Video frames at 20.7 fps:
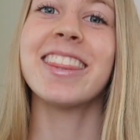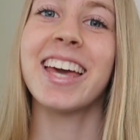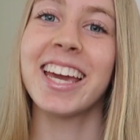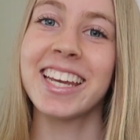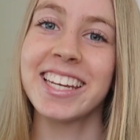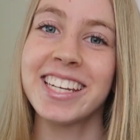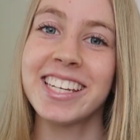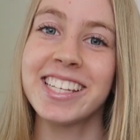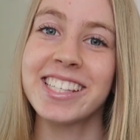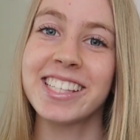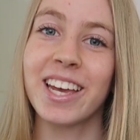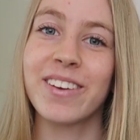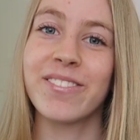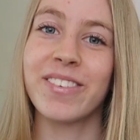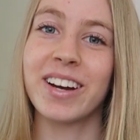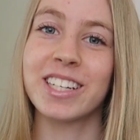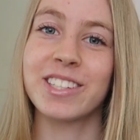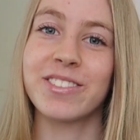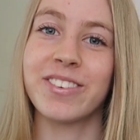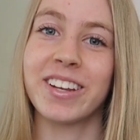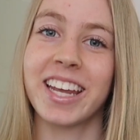Thank you so
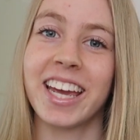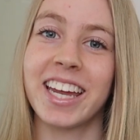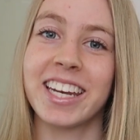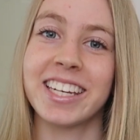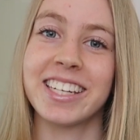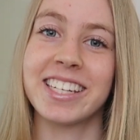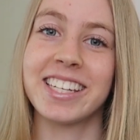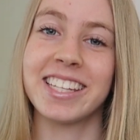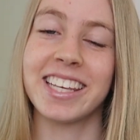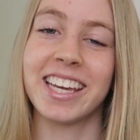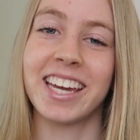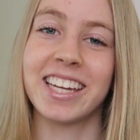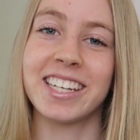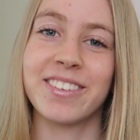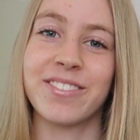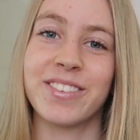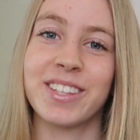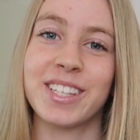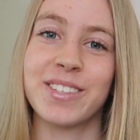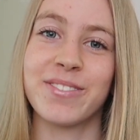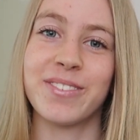much for getting to the end
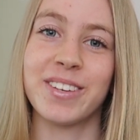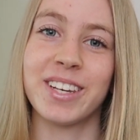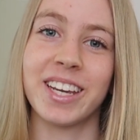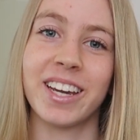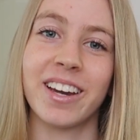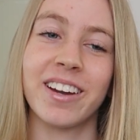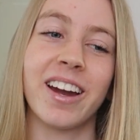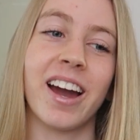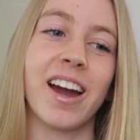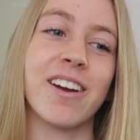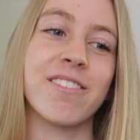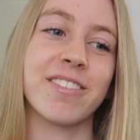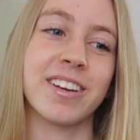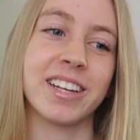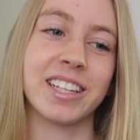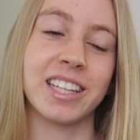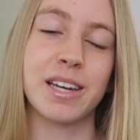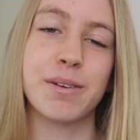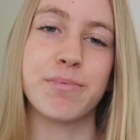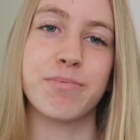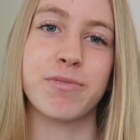of this video. I
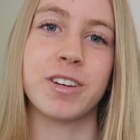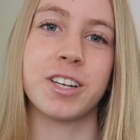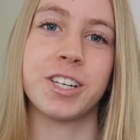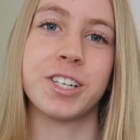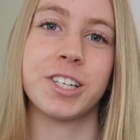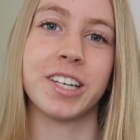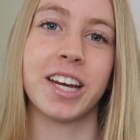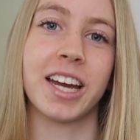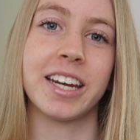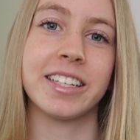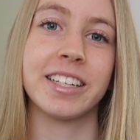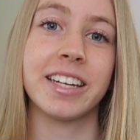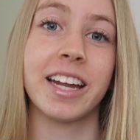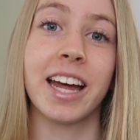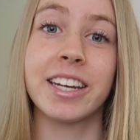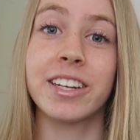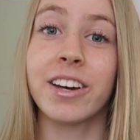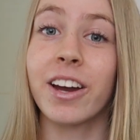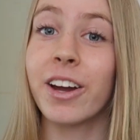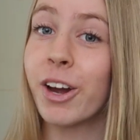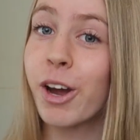really appreciate it
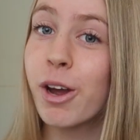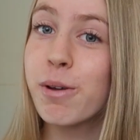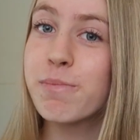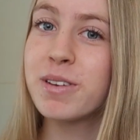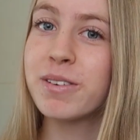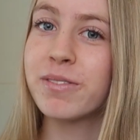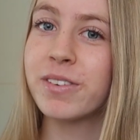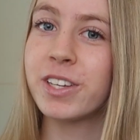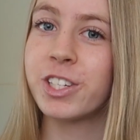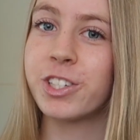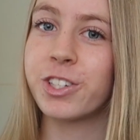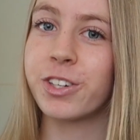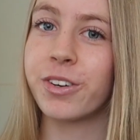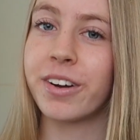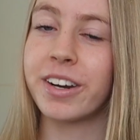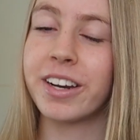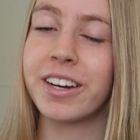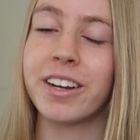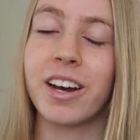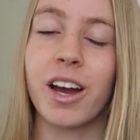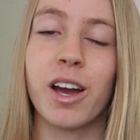and I hope you've
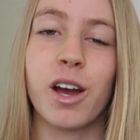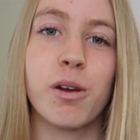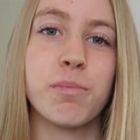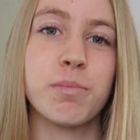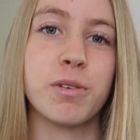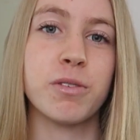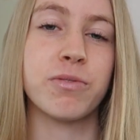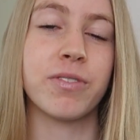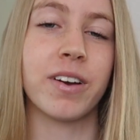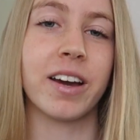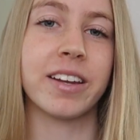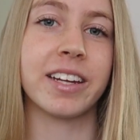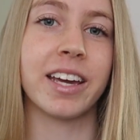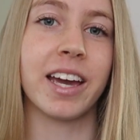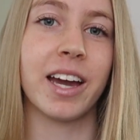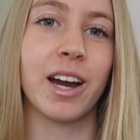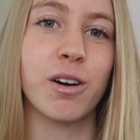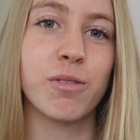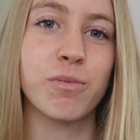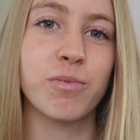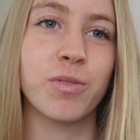enjoyed it. I hope you found it
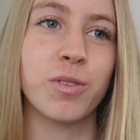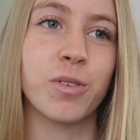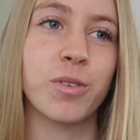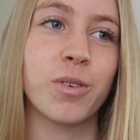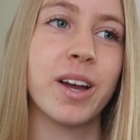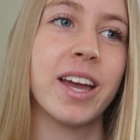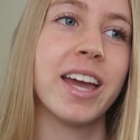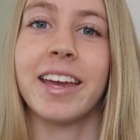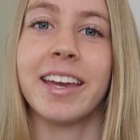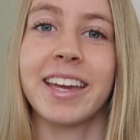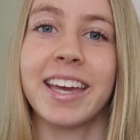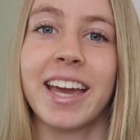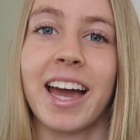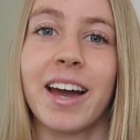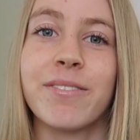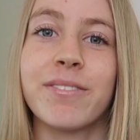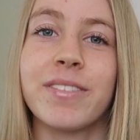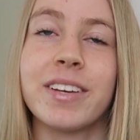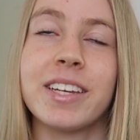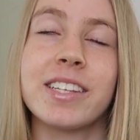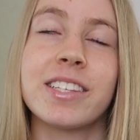helpful. It
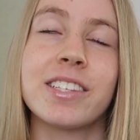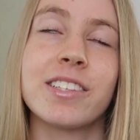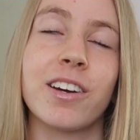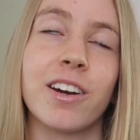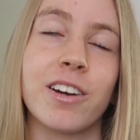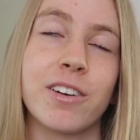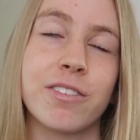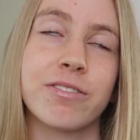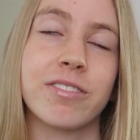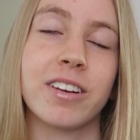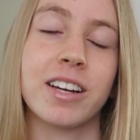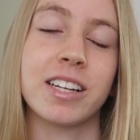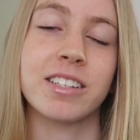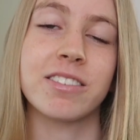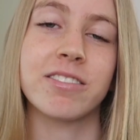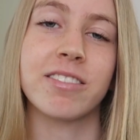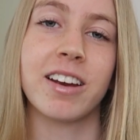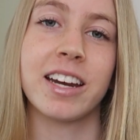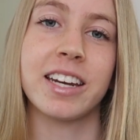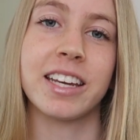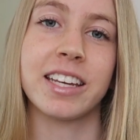can be so
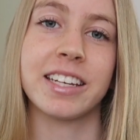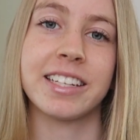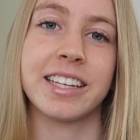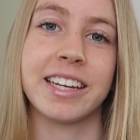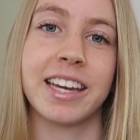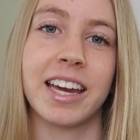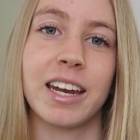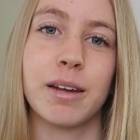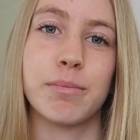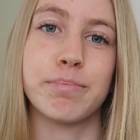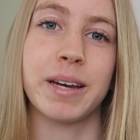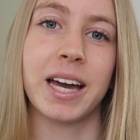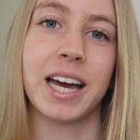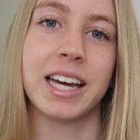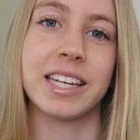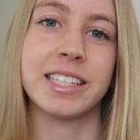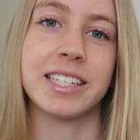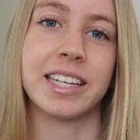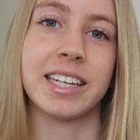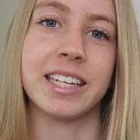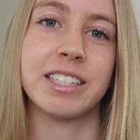frustrating to get a
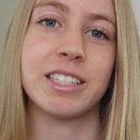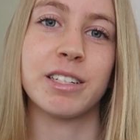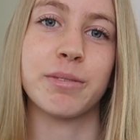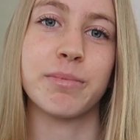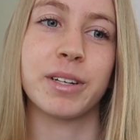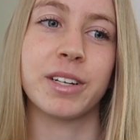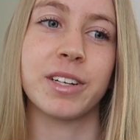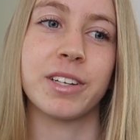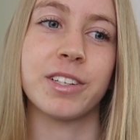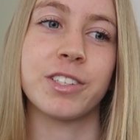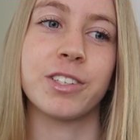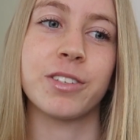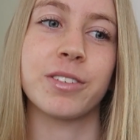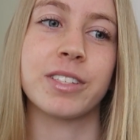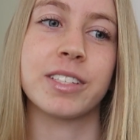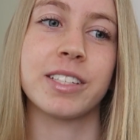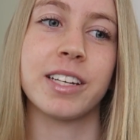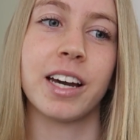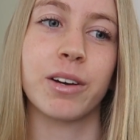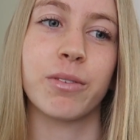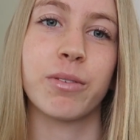bad teacher because you're
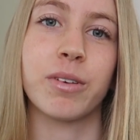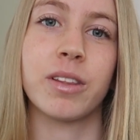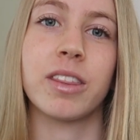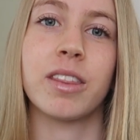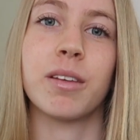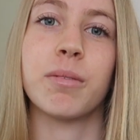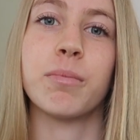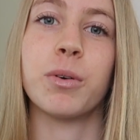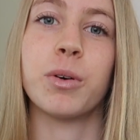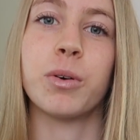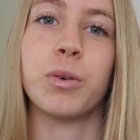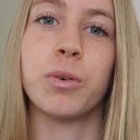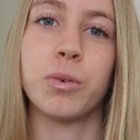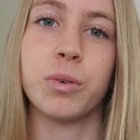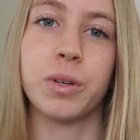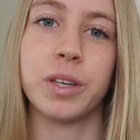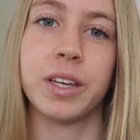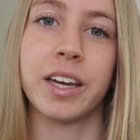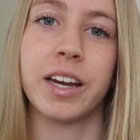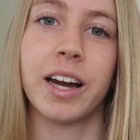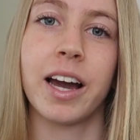stuck with them
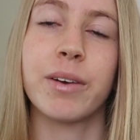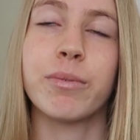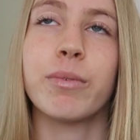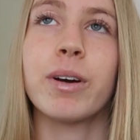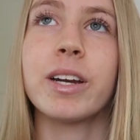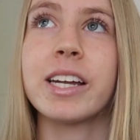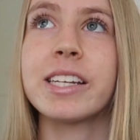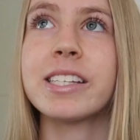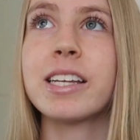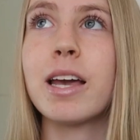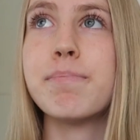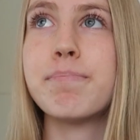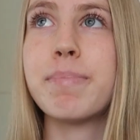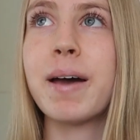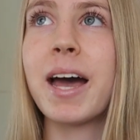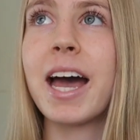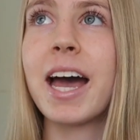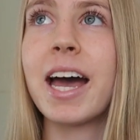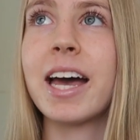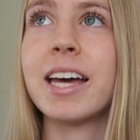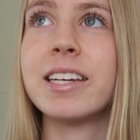all year. And when I say
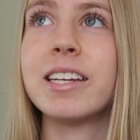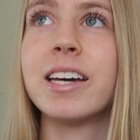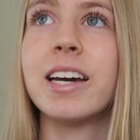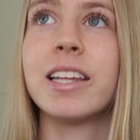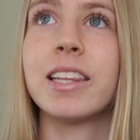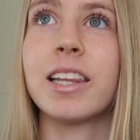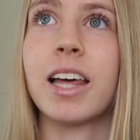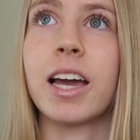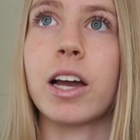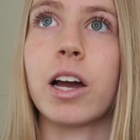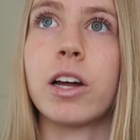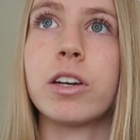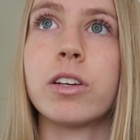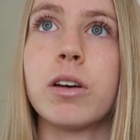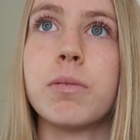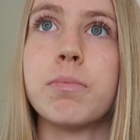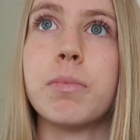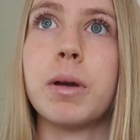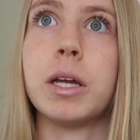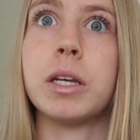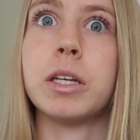bad, like, I
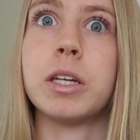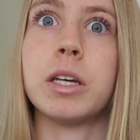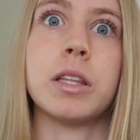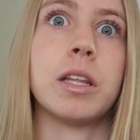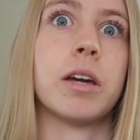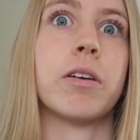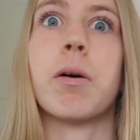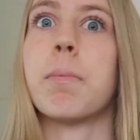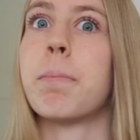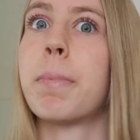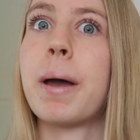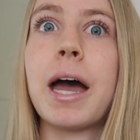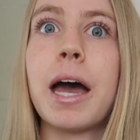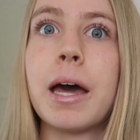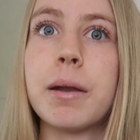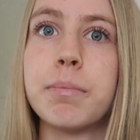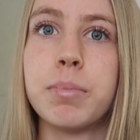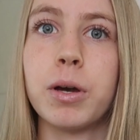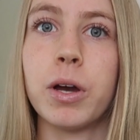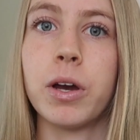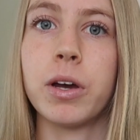don't mean they're a
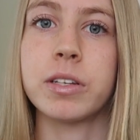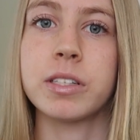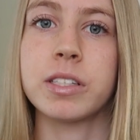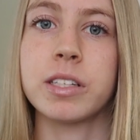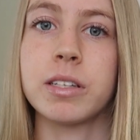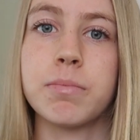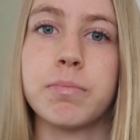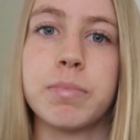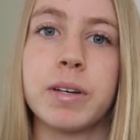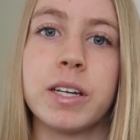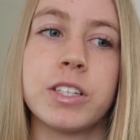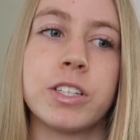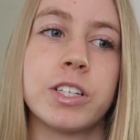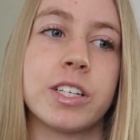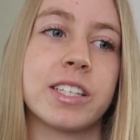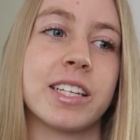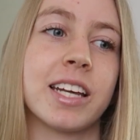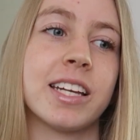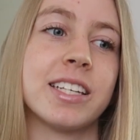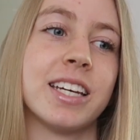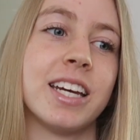bad person, but
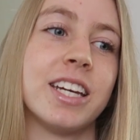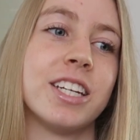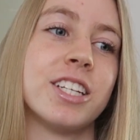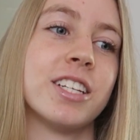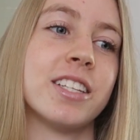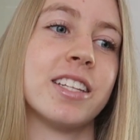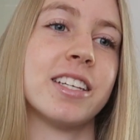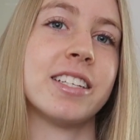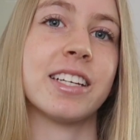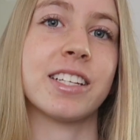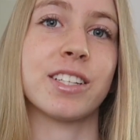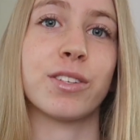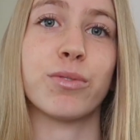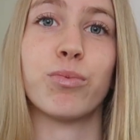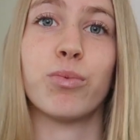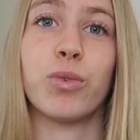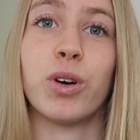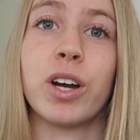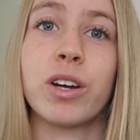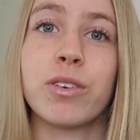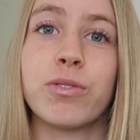just a teacher that doesn't
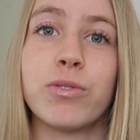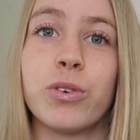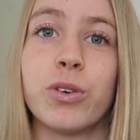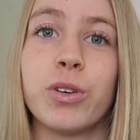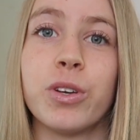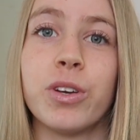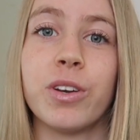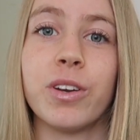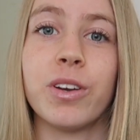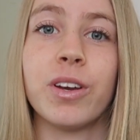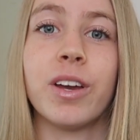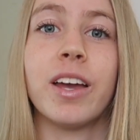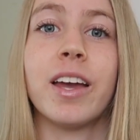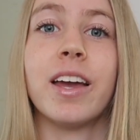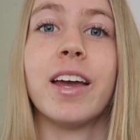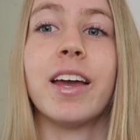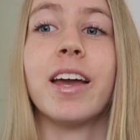work for you.